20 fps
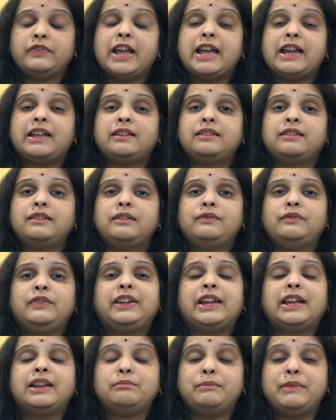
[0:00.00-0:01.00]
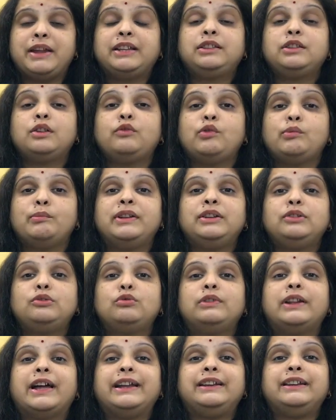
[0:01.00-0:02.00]
where we can make the woman
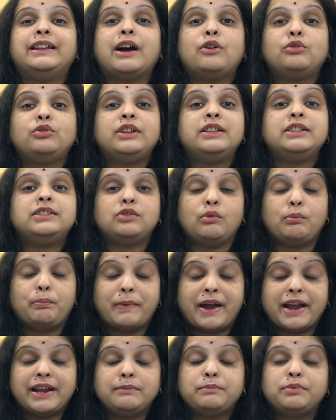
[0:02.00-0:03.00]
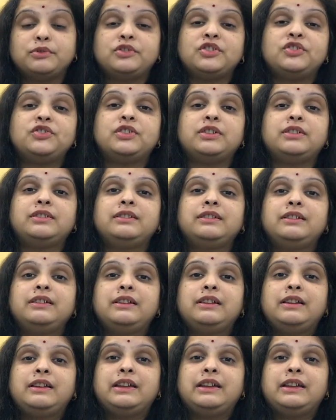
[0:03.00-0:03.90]
to lie down in supine position,